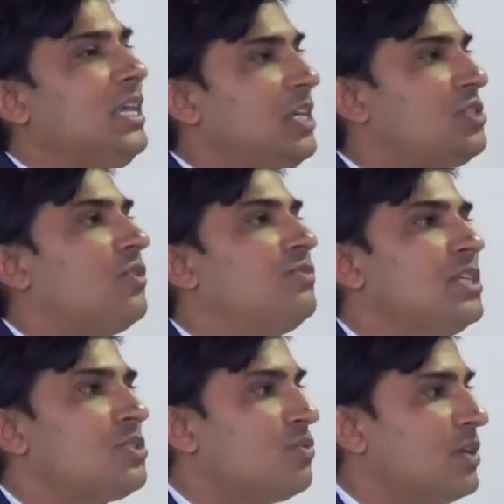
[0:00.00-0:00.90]
each of the
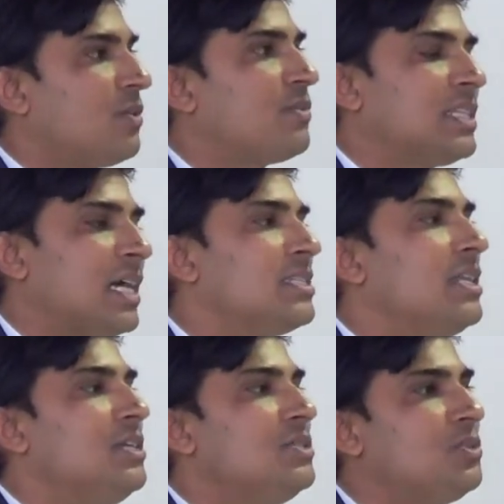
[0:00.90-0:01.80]
student of
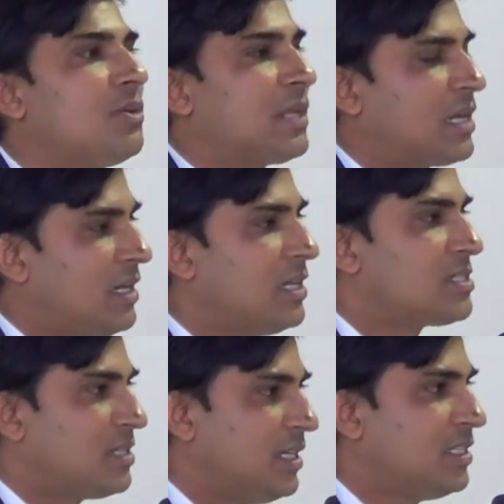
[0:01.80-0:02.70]
Gitanjali Institute of Technical
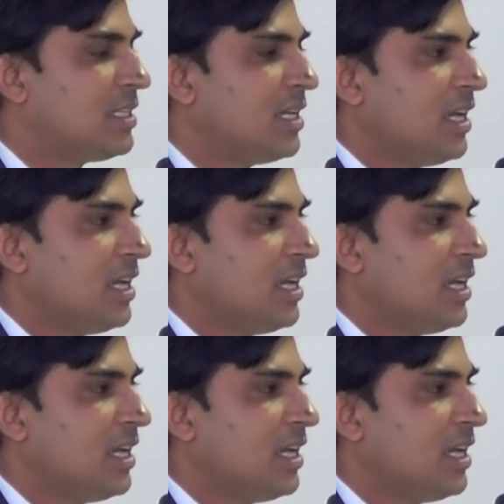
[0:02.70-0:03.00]
Studies.